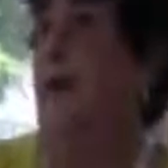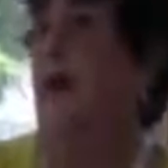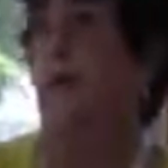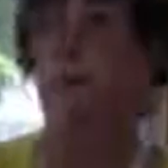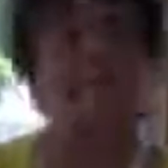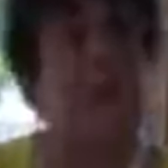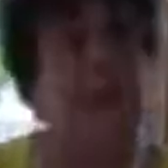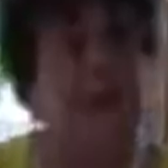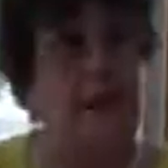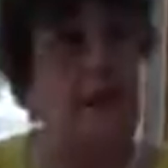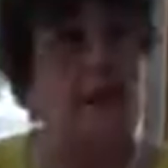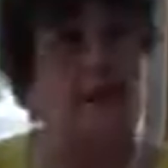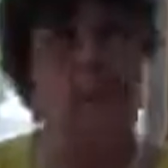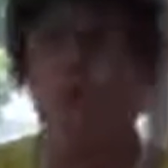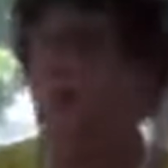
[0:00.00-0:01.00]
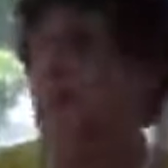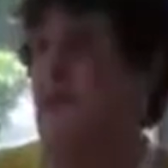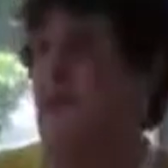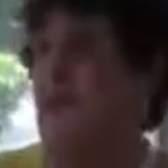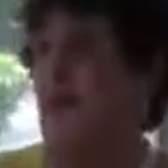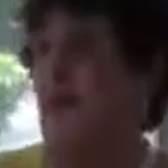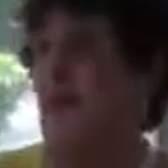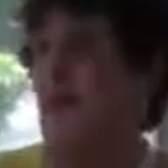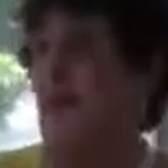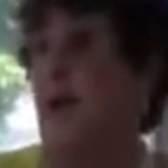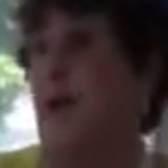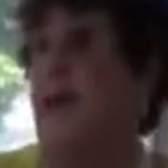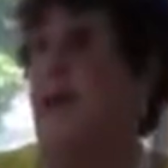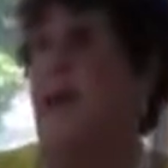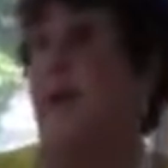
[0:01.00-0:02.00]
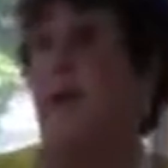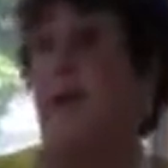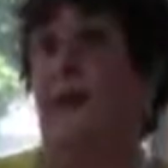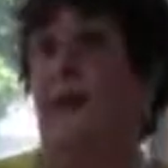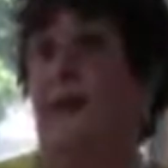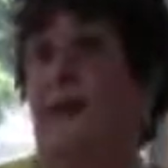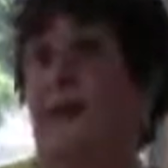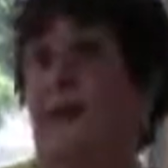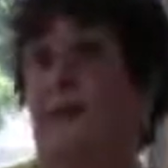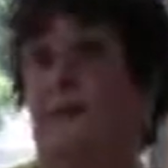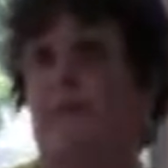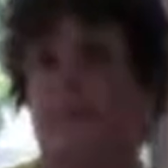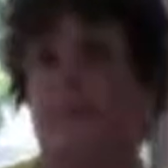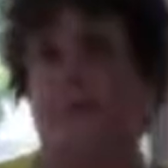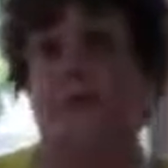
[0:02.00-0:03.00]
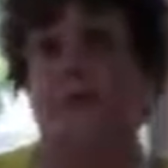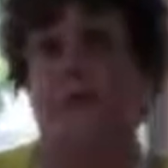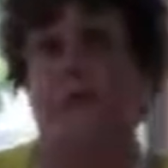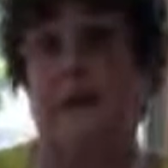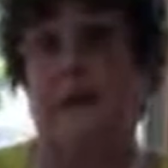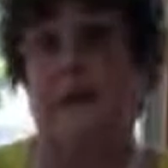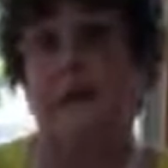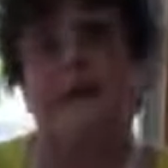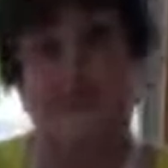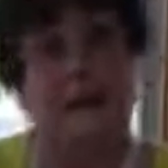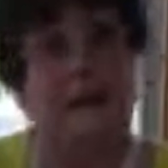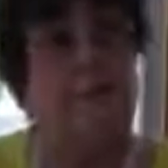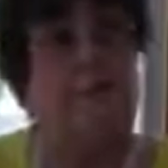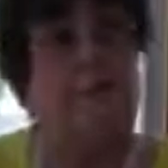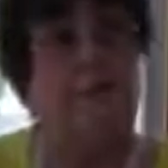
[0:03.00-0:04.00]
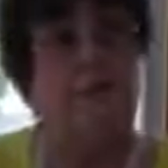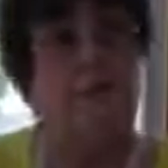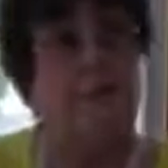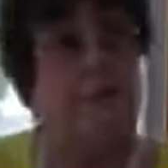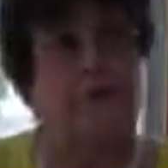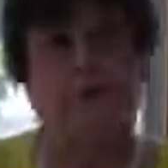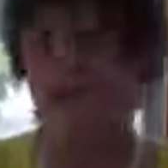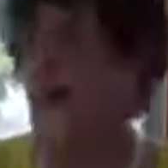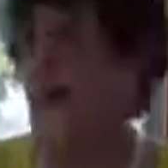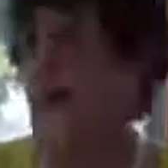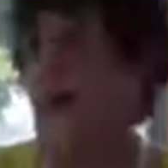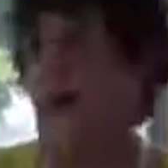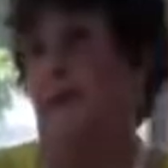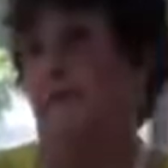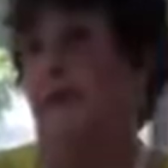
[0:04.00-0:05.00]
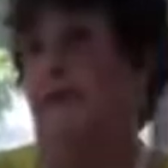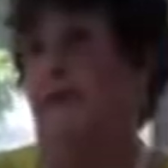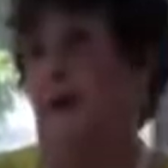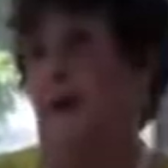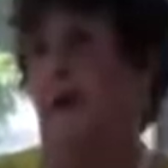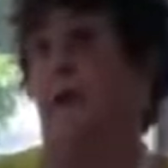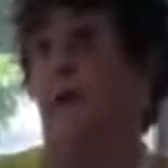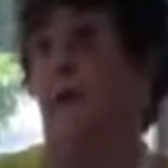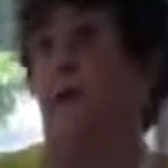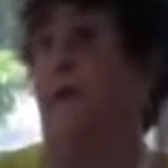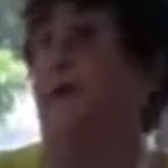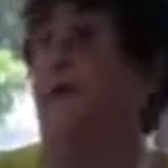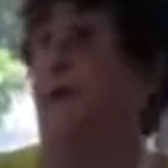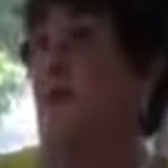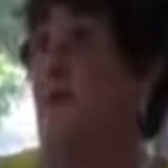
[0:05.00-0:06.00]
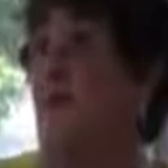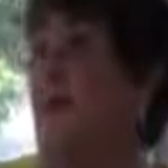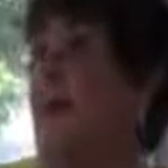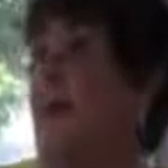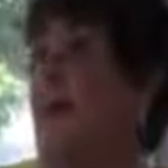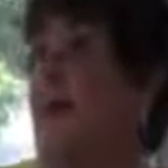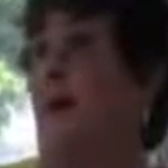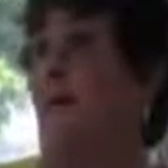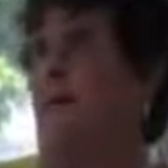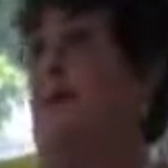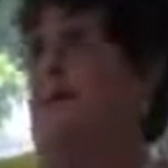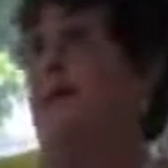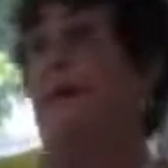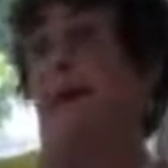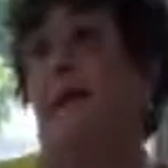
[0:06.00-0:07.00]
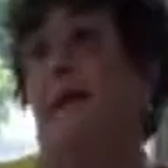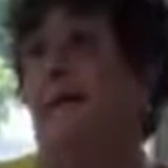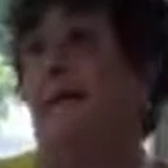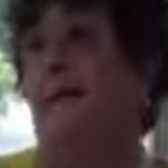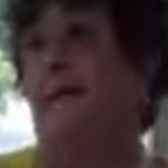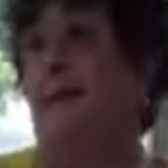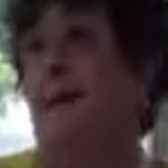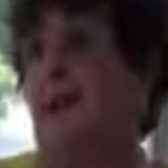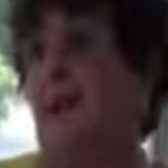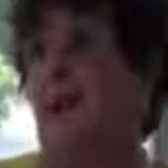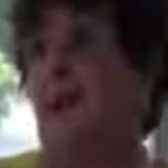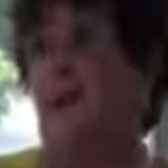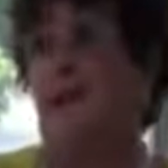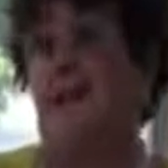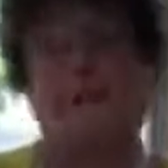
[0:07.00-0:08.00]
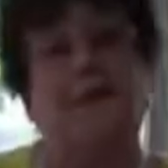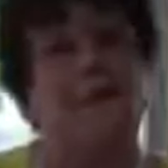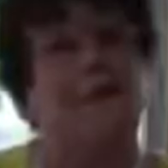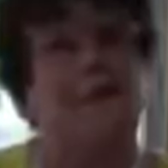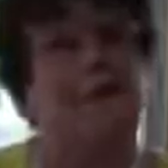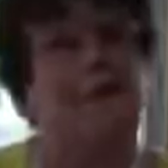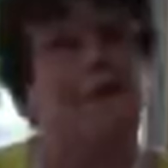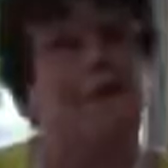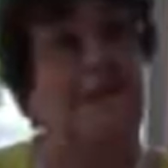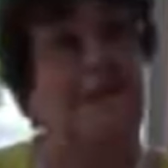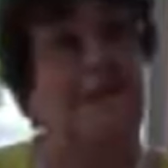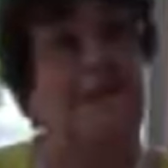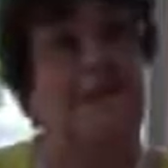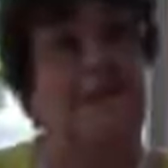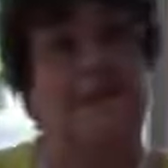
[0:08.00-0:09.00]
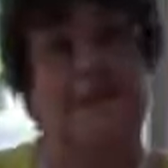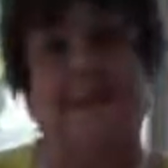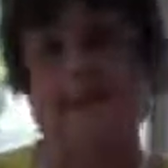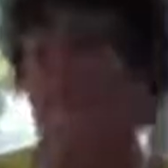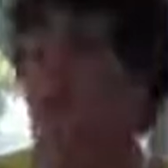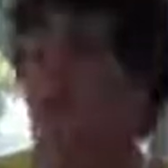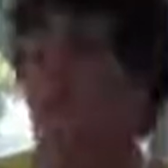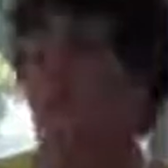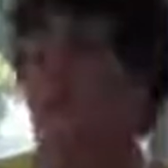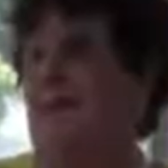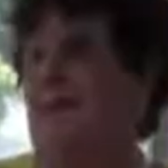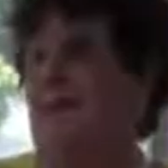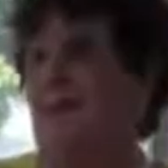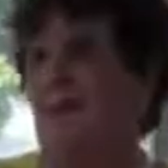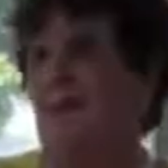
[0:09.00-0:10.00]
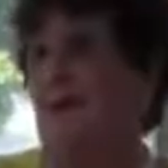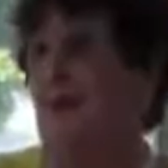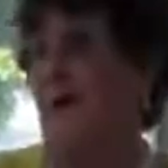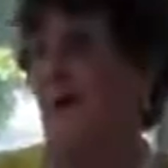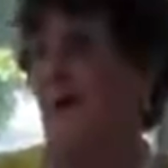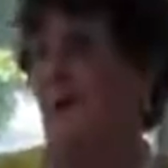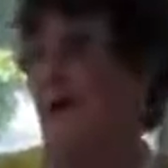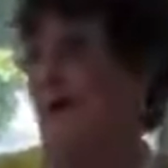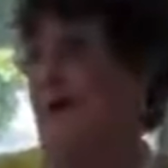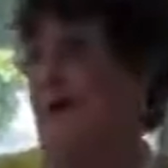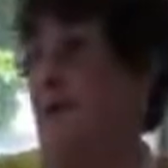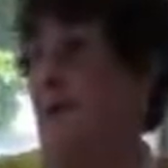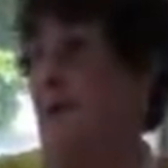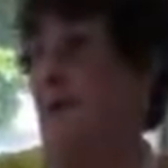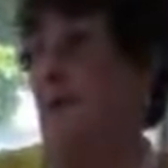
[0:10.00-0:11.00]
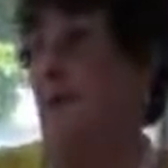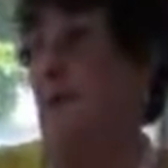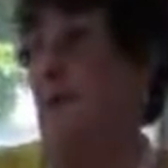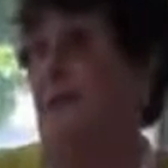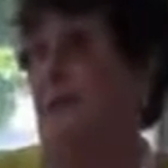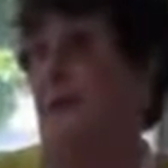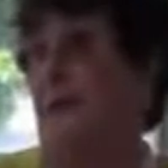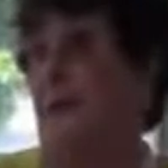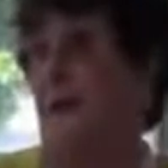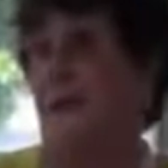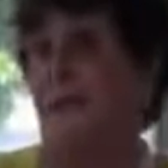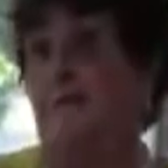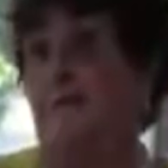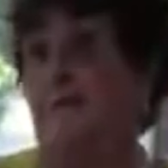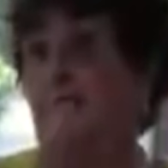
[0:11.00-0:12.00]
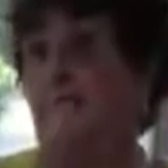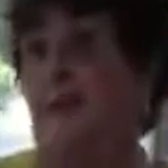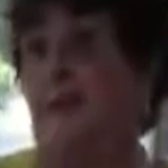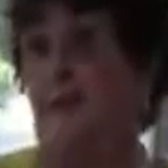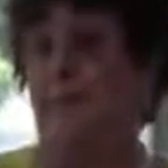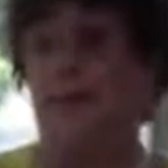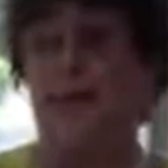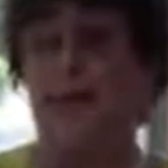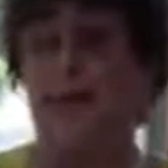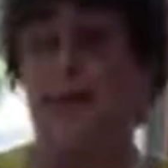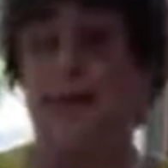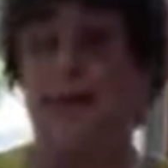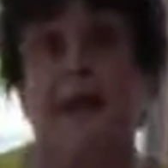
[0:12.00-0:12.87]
and it was headed toward the channel, and it was damaged very much, and so that was the end of the ark. But it was really a wonderful landmark.